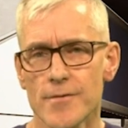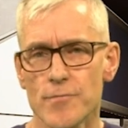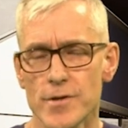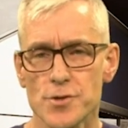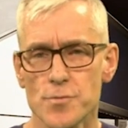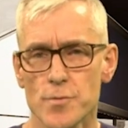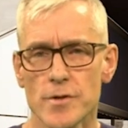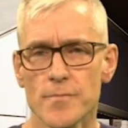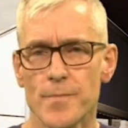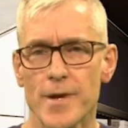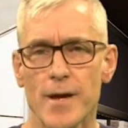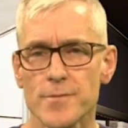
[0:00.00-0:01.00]
which will
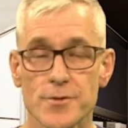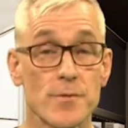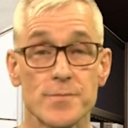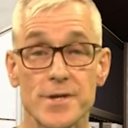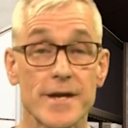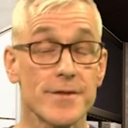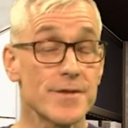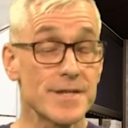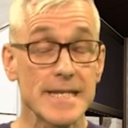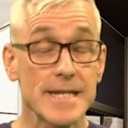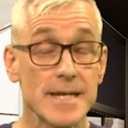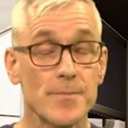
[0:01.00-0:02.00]
be able to update the
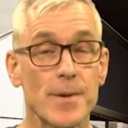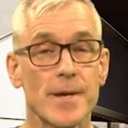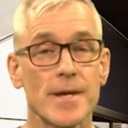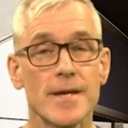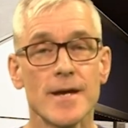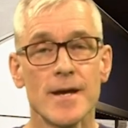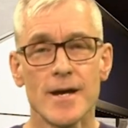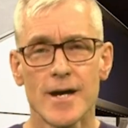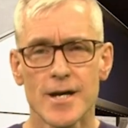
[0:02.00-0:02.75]
CDP